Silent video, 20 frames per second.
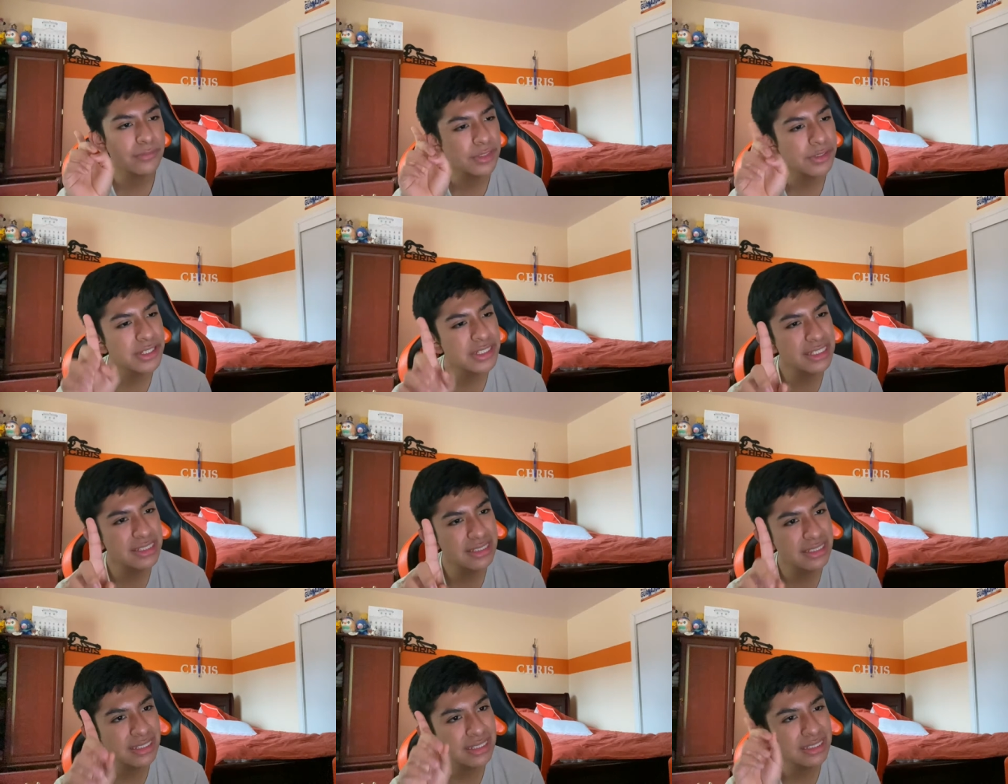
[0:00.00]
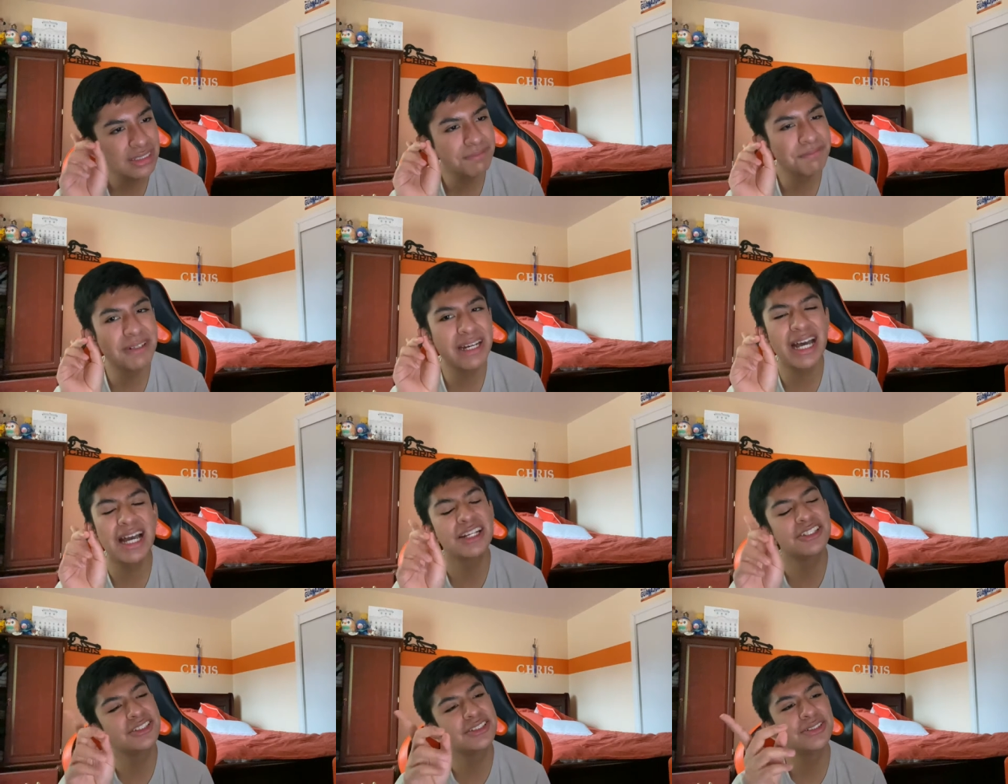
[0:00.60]
Recently, the butt
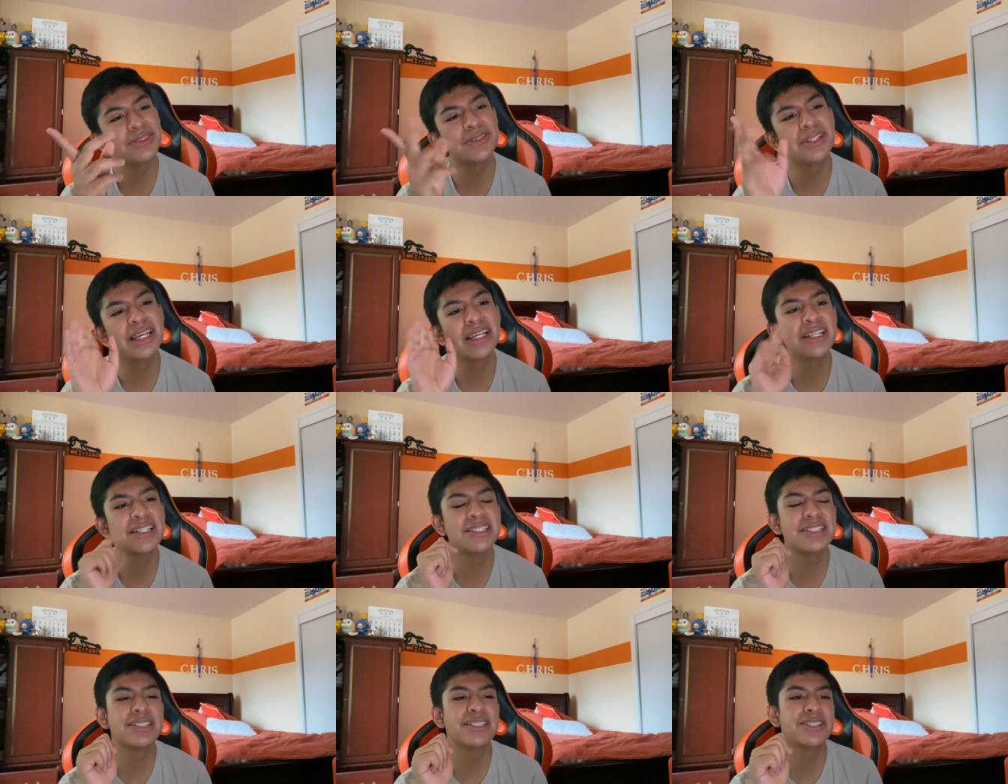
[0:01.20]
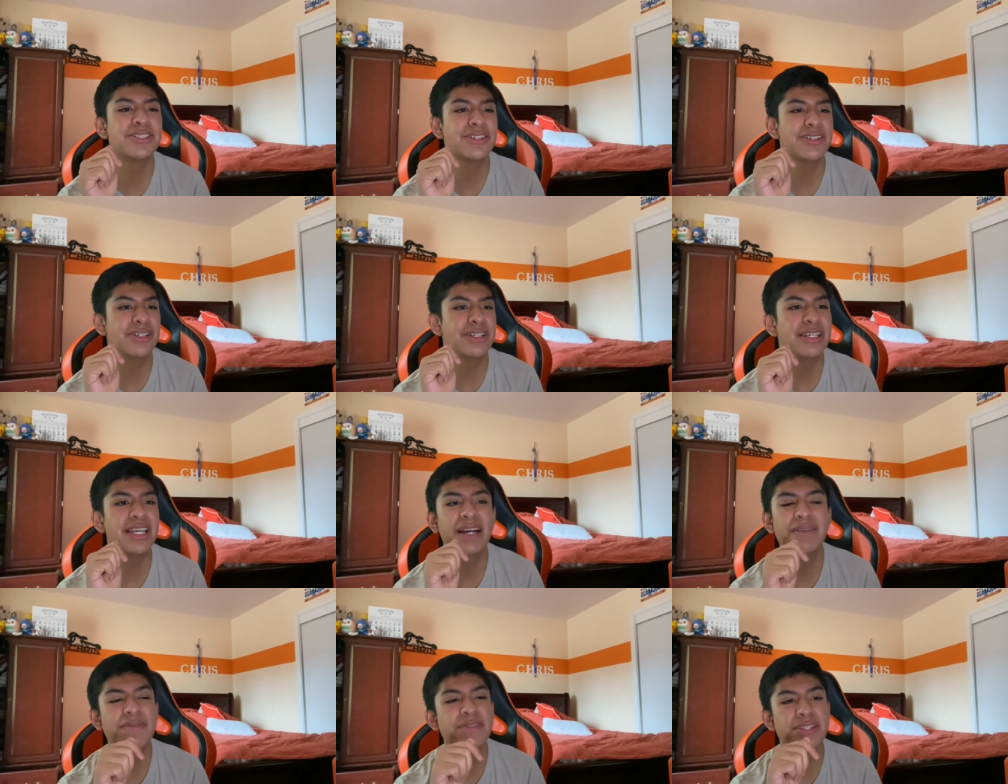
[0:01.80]
I actually still like is
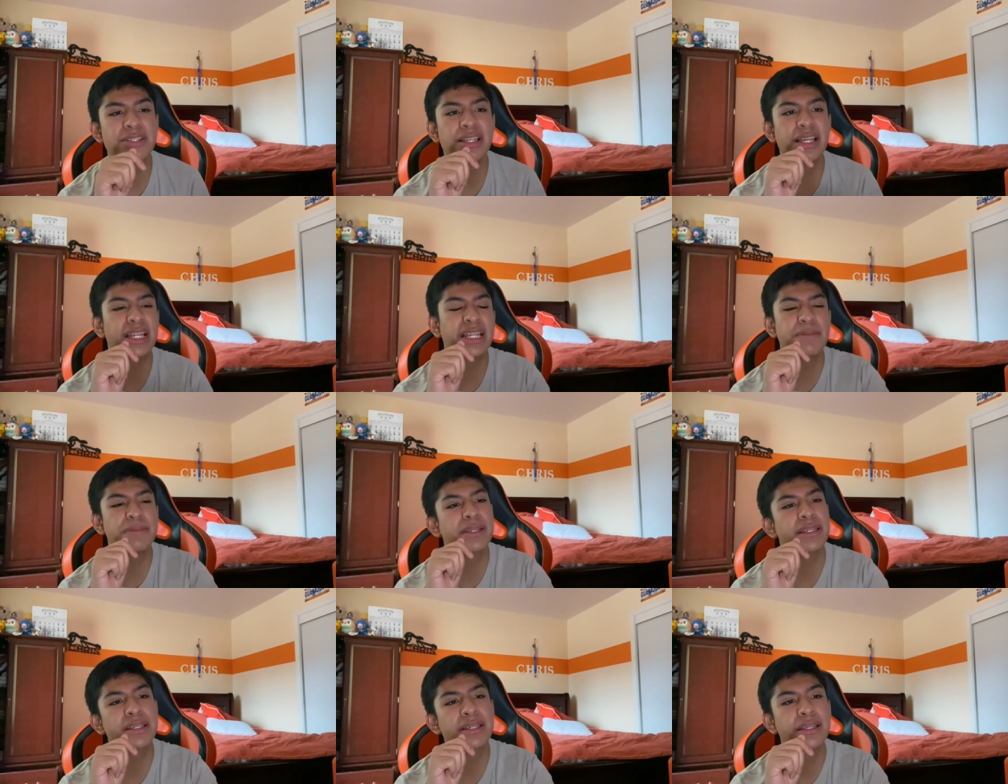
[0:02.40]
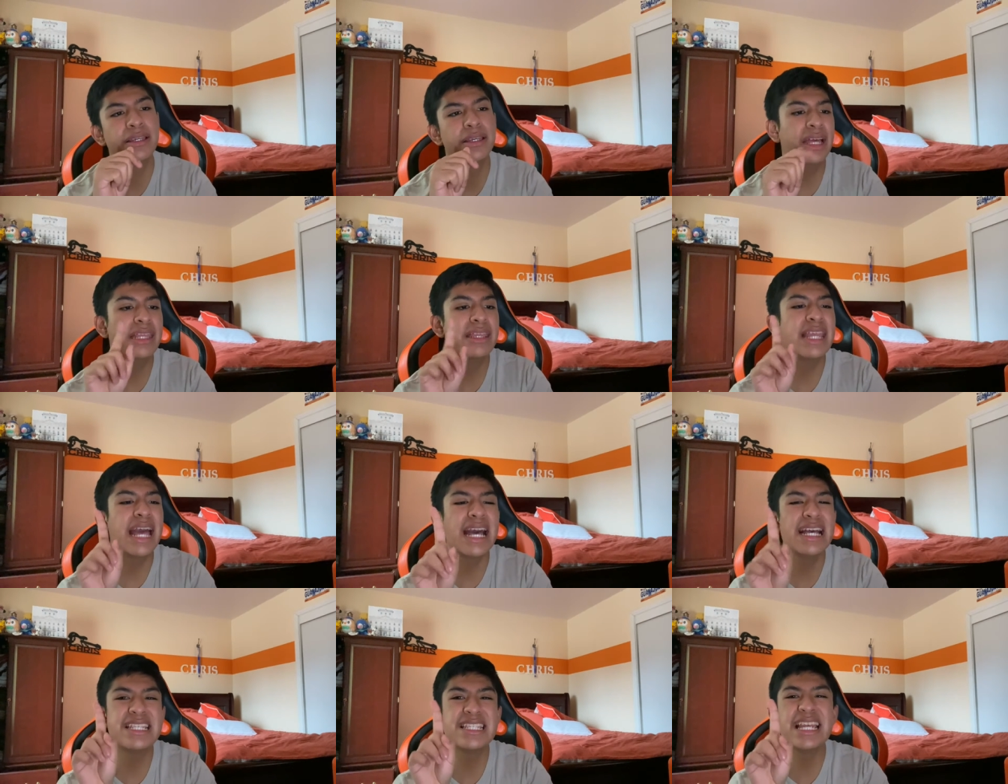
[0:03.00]
630. I haven't seen that in a minute.
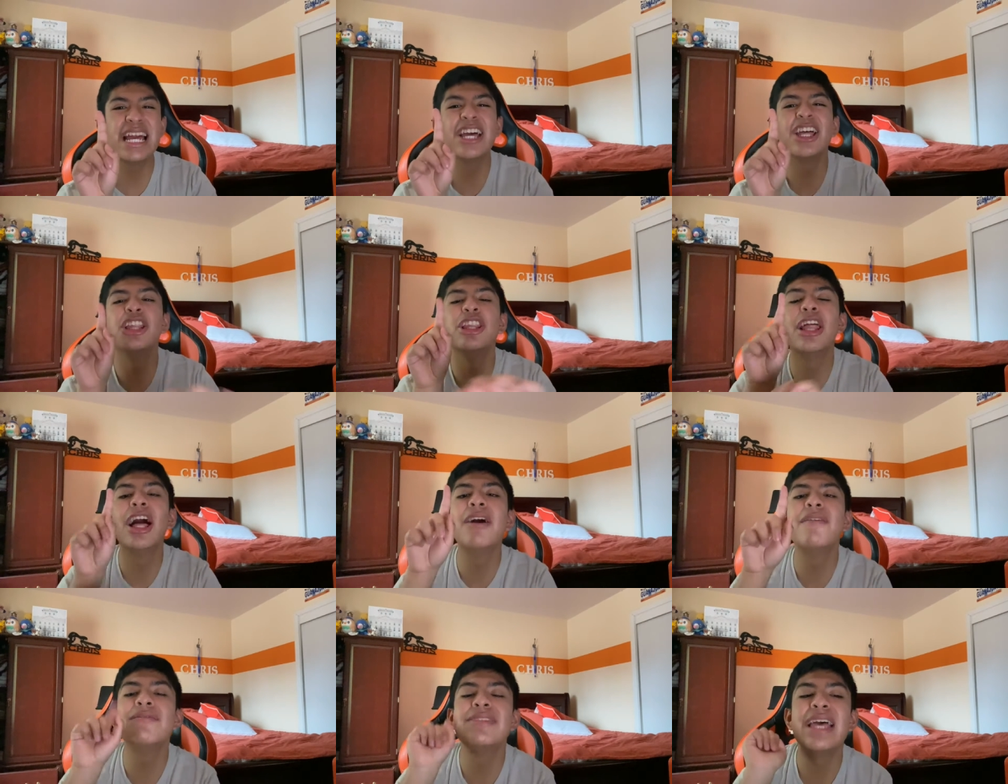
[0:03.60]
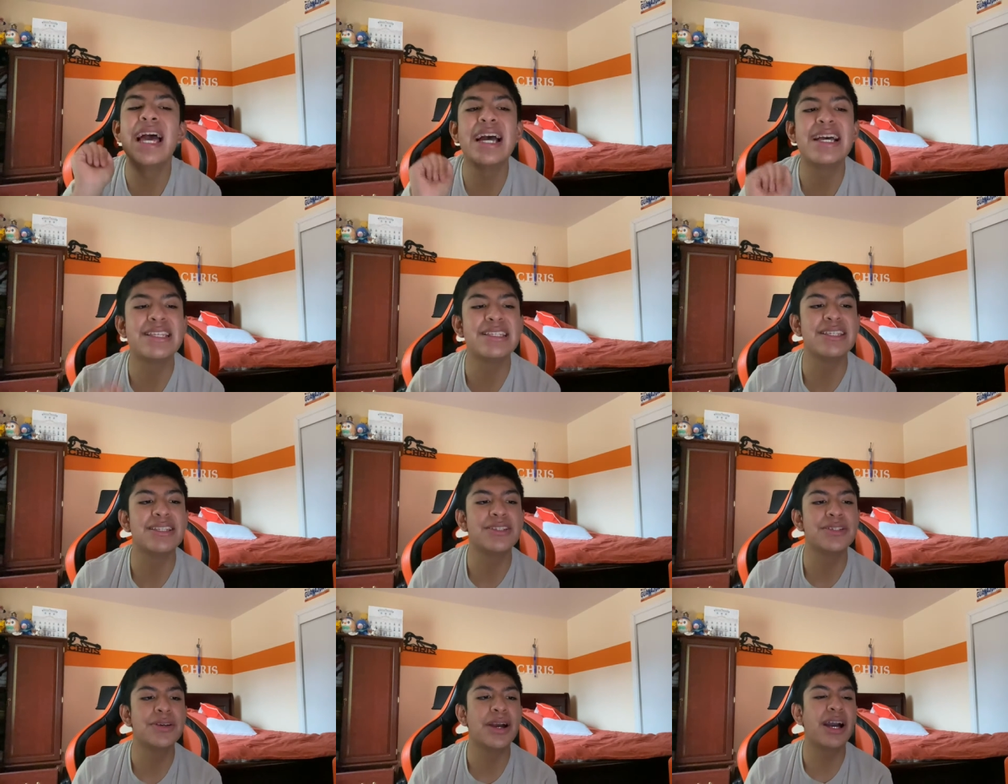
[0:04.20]
Nasty, I love
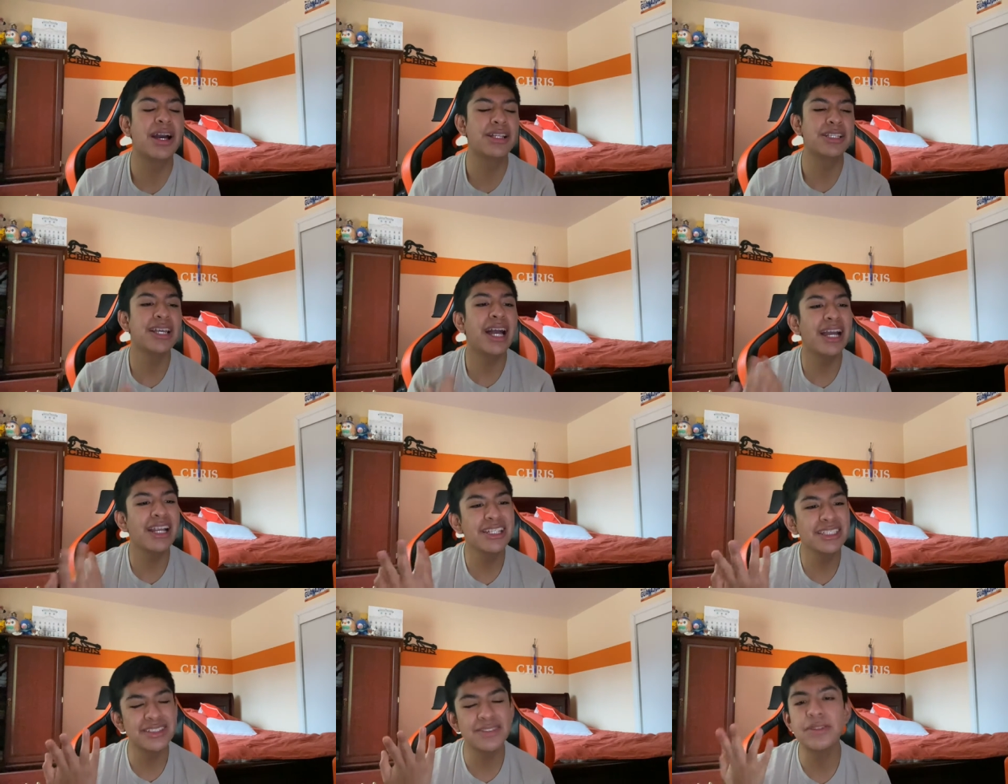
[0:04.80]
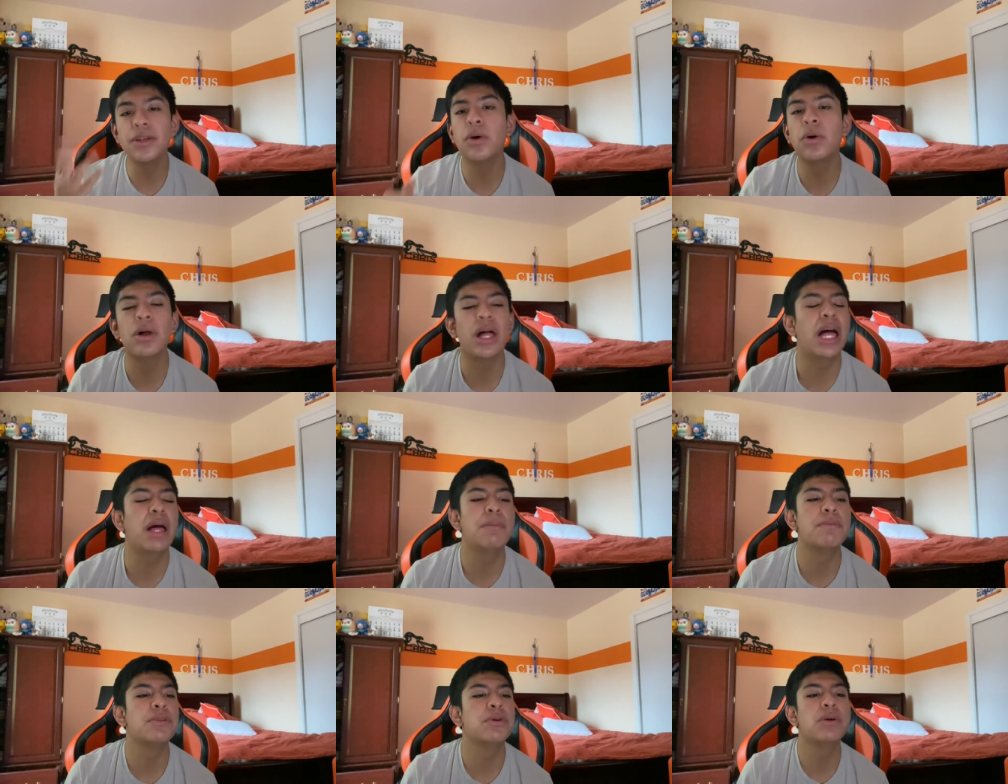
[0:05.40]
Nasty too. Honestly, I just love the whole
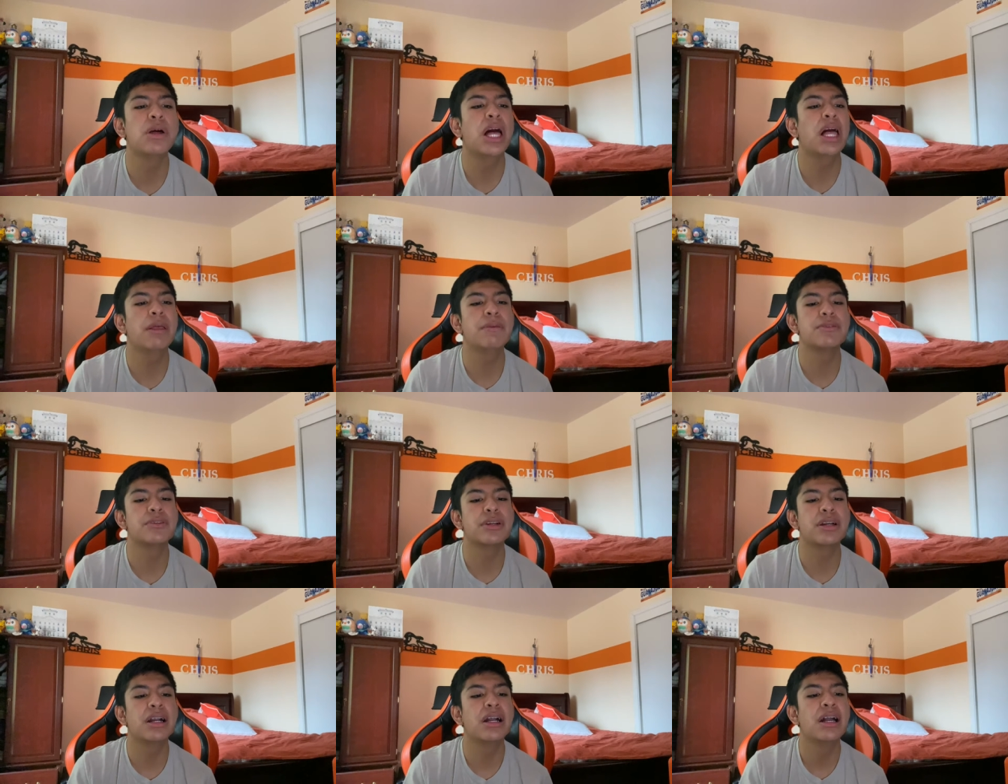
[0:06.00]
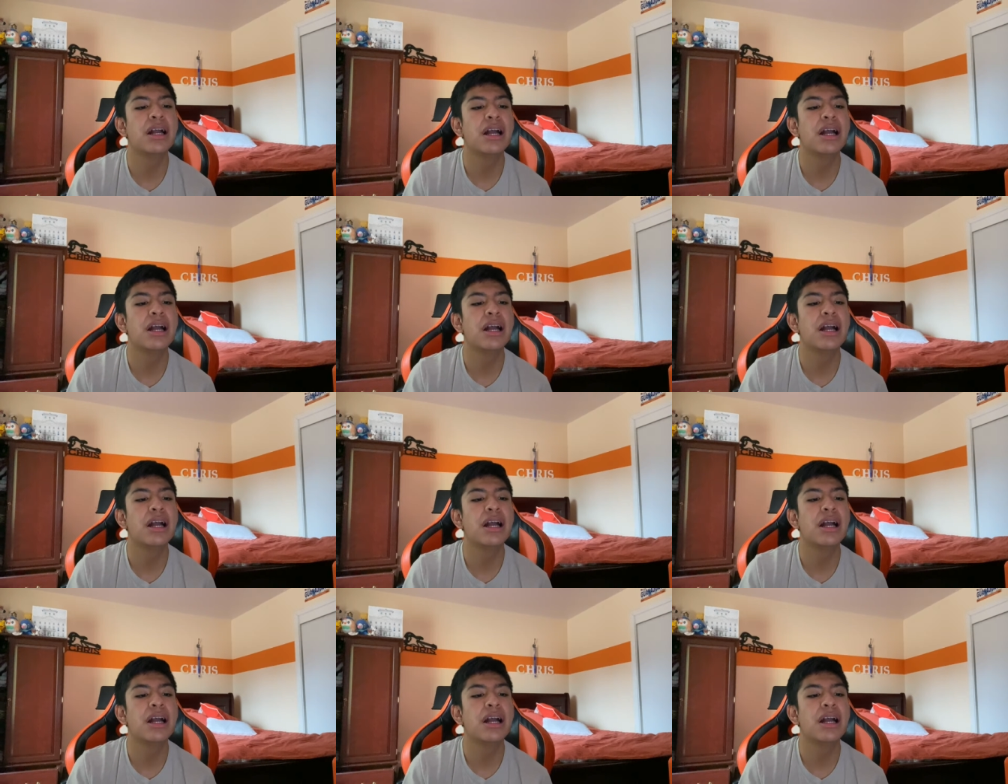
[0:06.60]
album. The whole album's great.